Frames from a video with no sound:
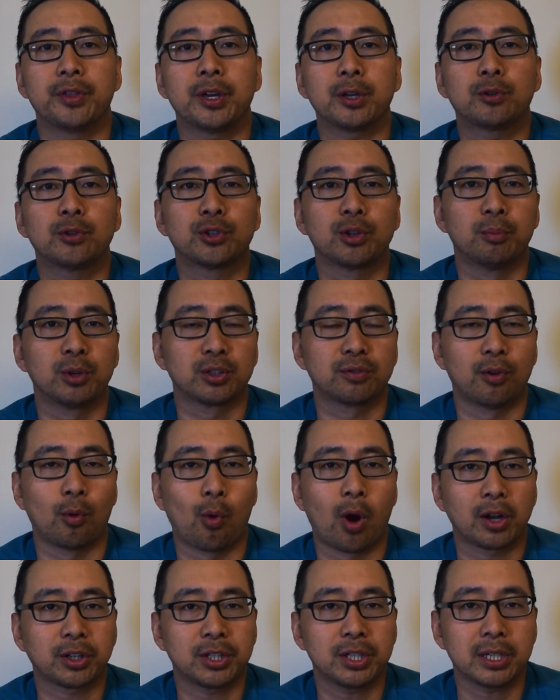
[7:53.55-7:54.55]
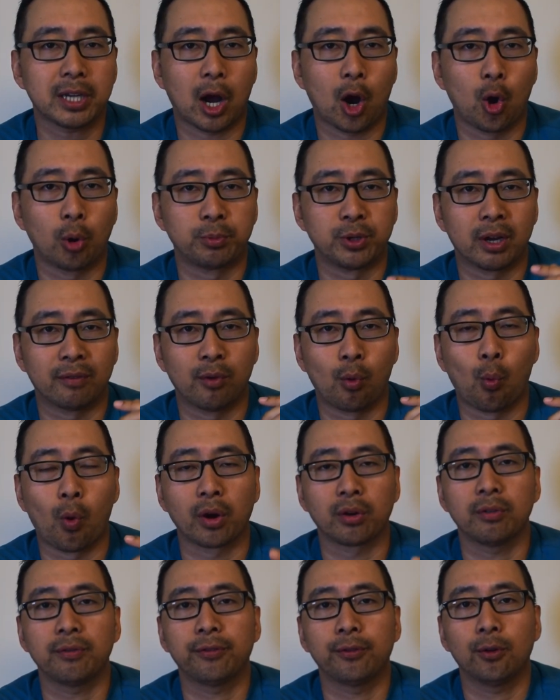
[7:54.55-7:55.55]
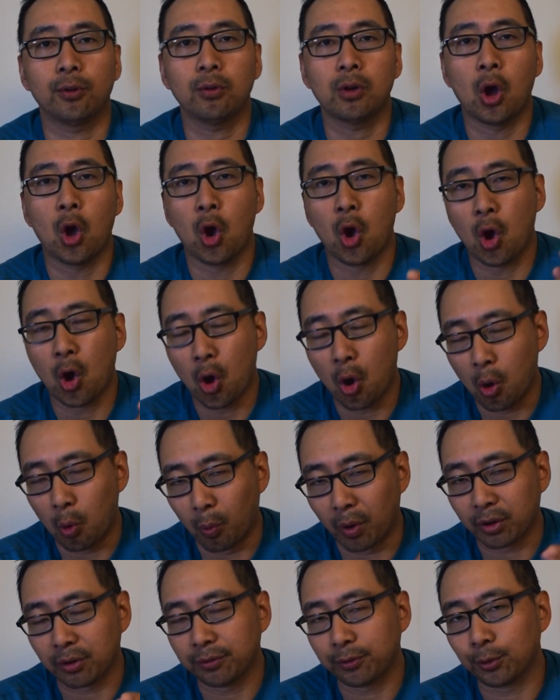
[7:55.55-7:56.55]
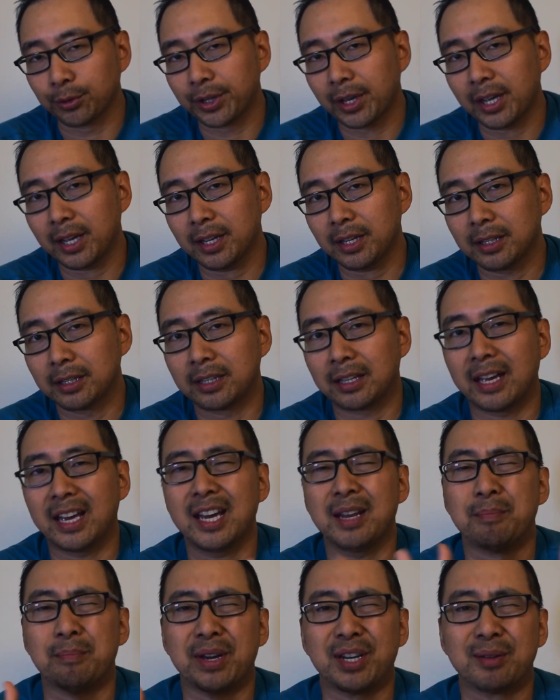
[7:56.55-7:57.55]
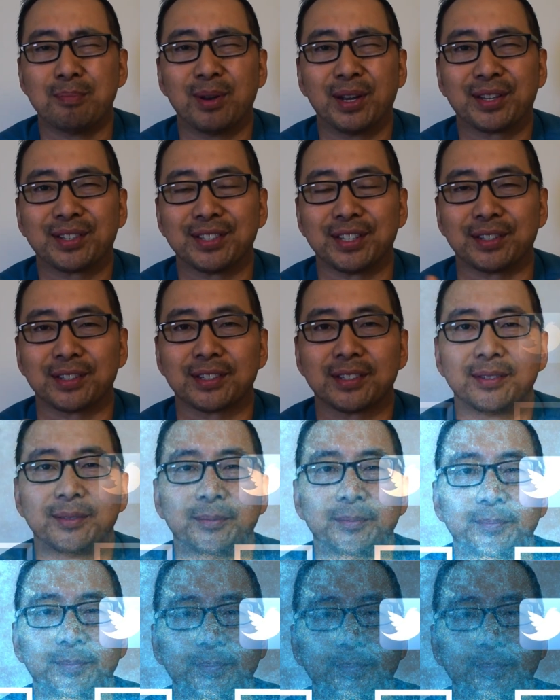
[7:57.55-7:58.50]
Thank you so much for watching. I hope you have a wonderful day and many blessings.